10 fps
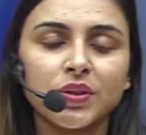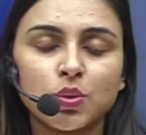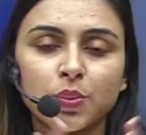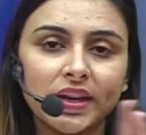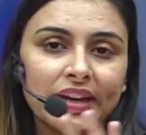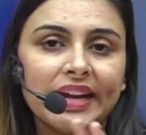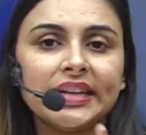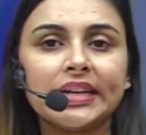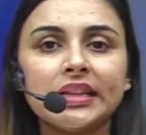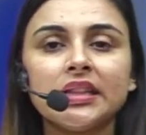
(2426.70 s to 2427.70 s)
we write
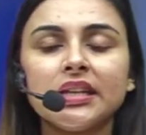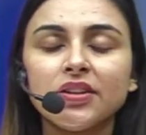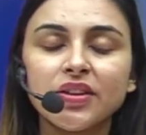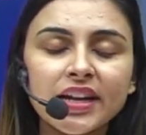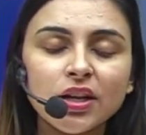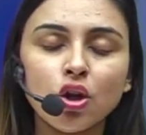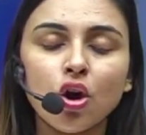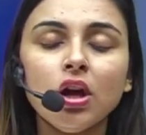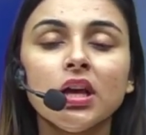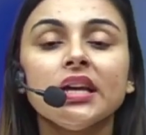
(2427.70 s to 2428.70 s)
in the rate law
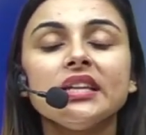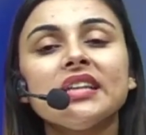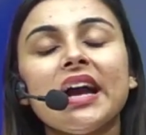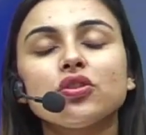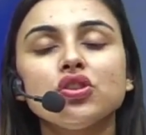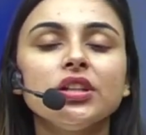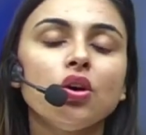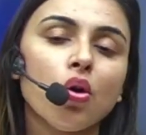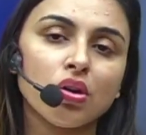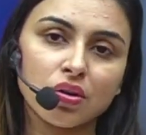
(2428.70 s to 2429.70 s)
is actually the
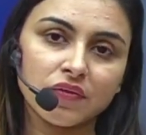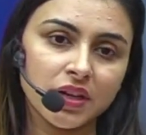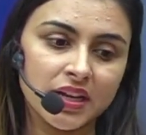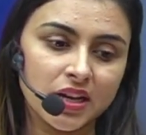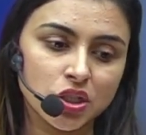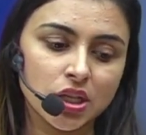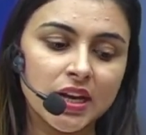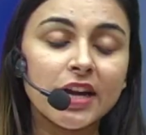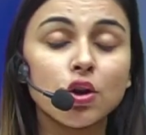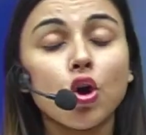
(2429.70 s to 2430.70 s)
order of the reaction,
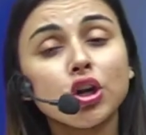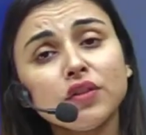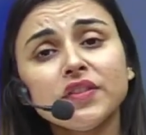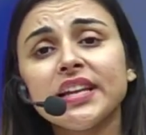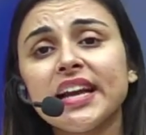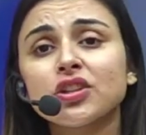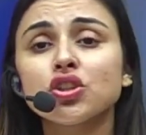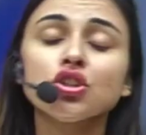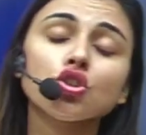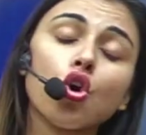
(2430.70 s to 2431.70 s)
and order of the reaction
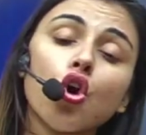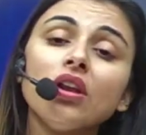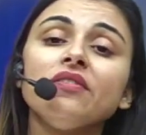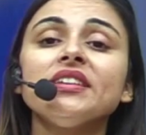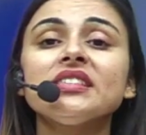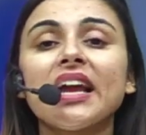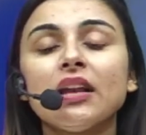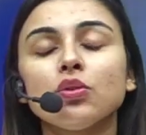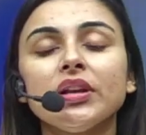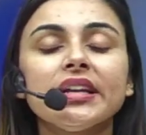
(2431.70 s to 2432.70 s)
is always
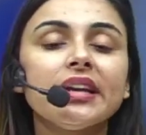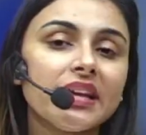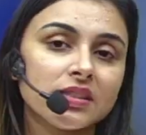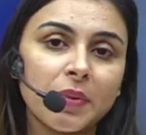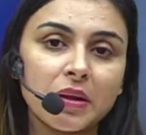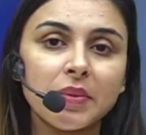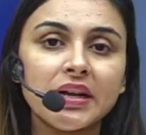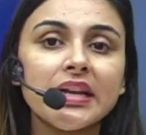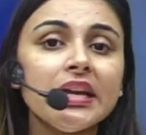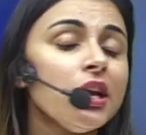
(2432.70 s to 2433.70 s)
calculated
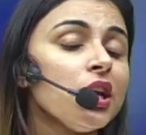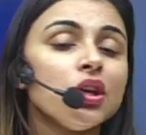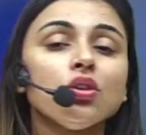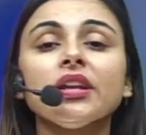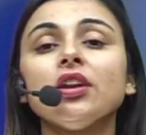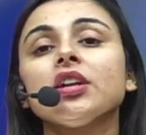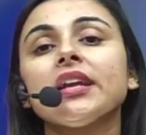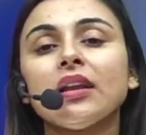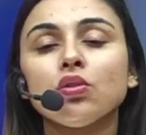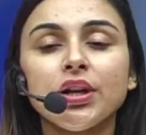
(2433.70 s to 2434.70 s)
experimentally. You cannot
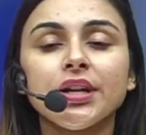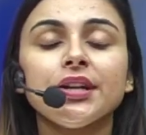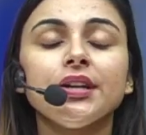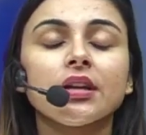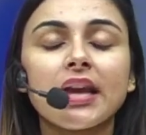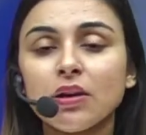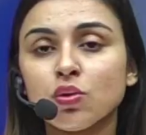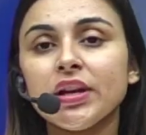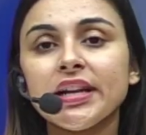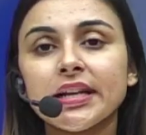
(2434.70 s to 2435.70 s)
calculate it,
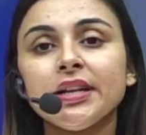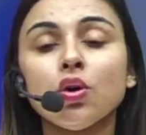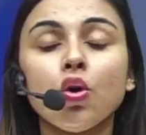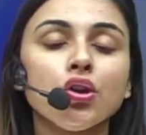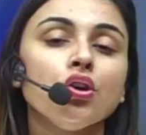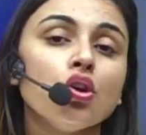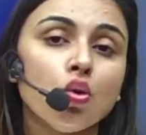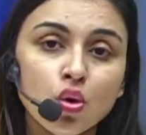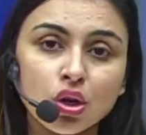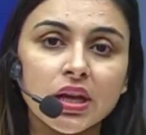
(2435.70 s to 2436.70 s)
calculate it on your
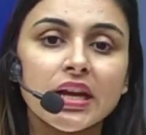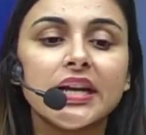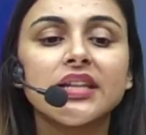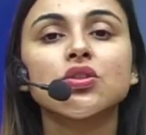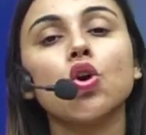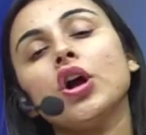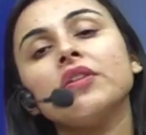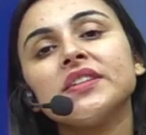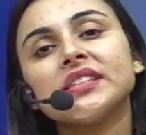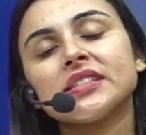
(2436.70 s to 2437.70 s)
own. It is
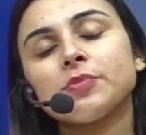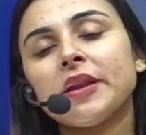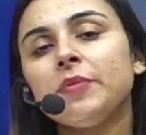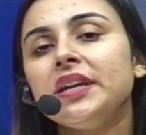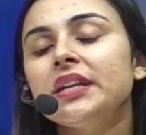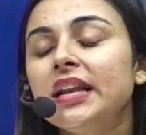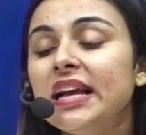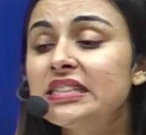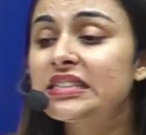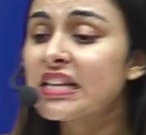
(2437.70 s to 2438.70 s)
always experimental,
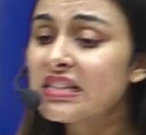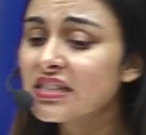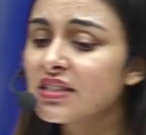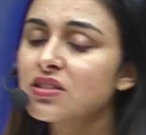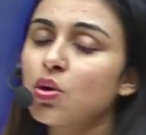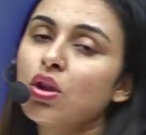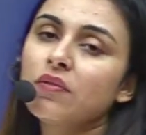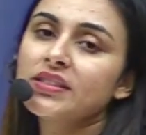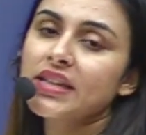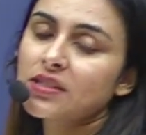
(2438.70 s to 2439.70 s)
and since it is
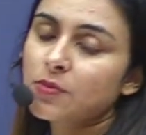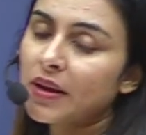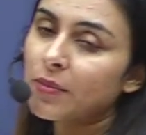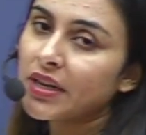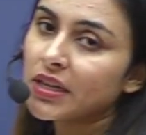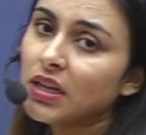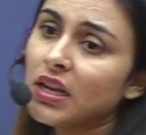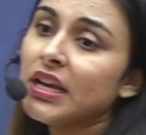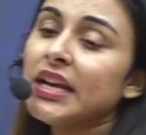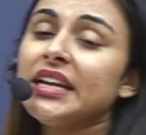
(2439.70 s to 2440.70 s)
always experimental,
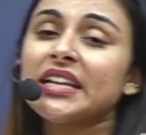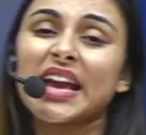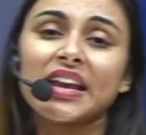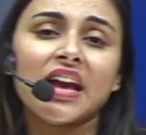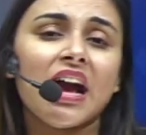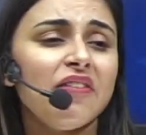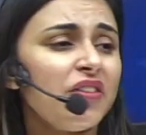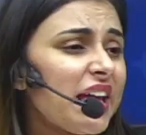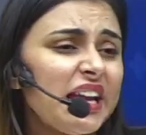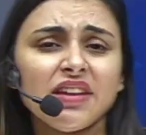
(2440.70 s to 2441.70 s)
it can have any